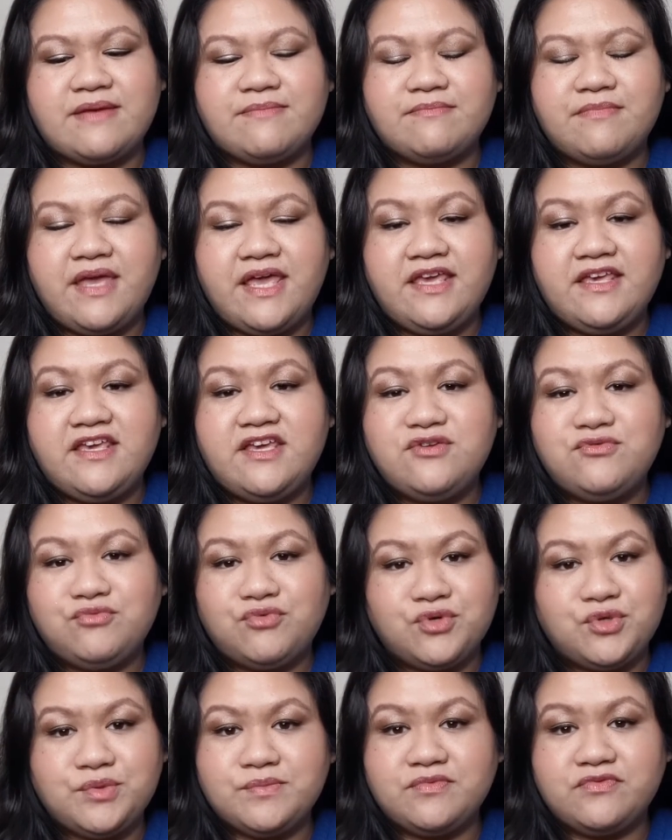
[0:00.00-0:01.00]
making
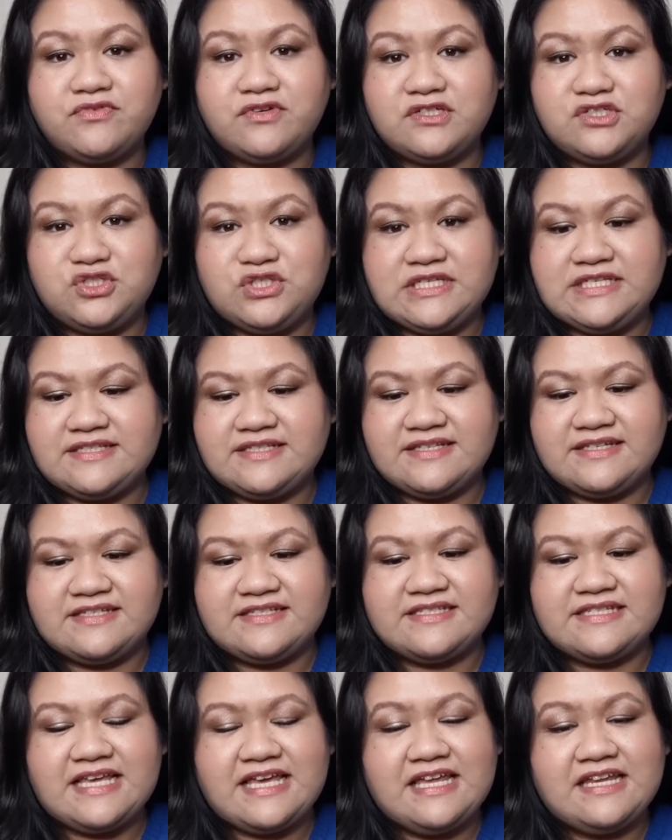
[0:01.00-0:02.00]
room for
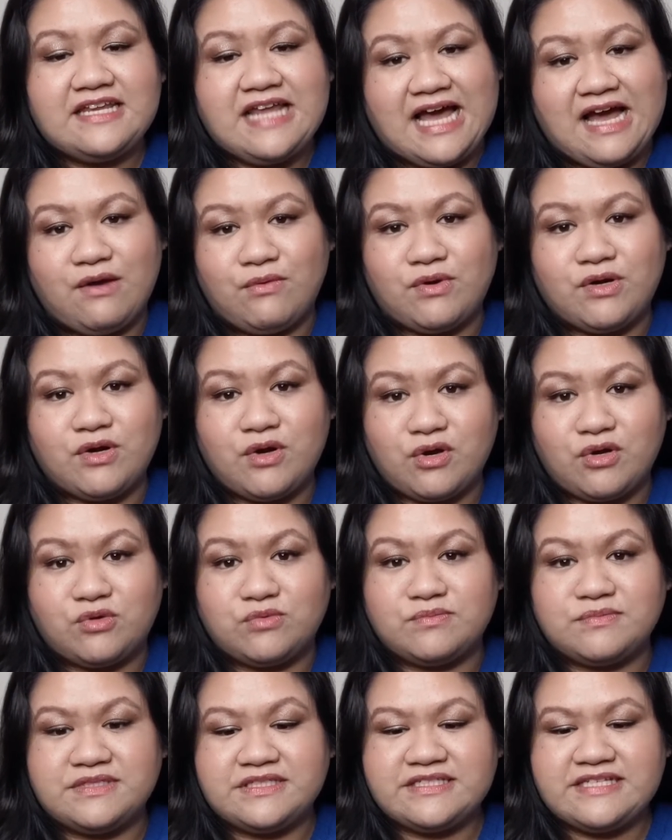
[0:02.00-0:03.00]
Jesus in our
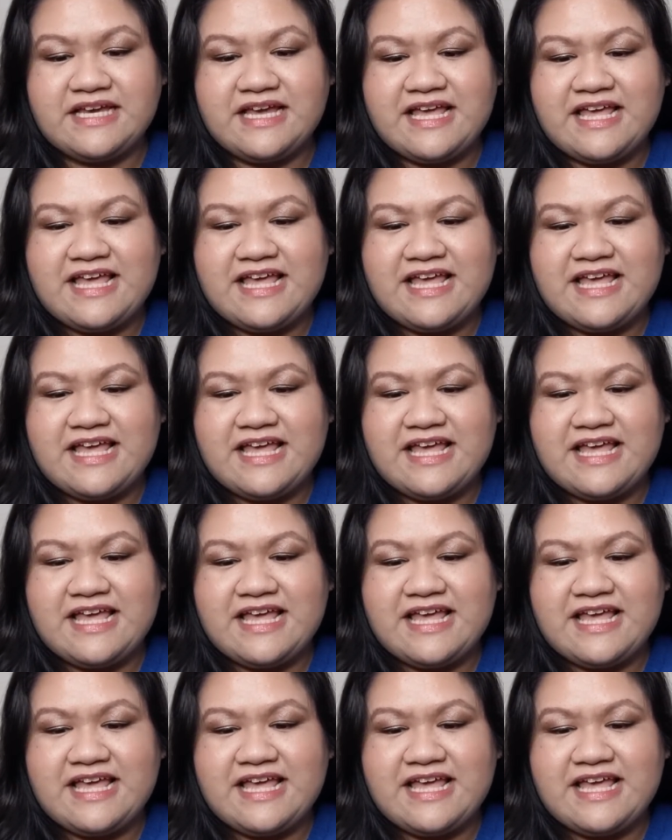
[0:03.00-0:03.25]
homes.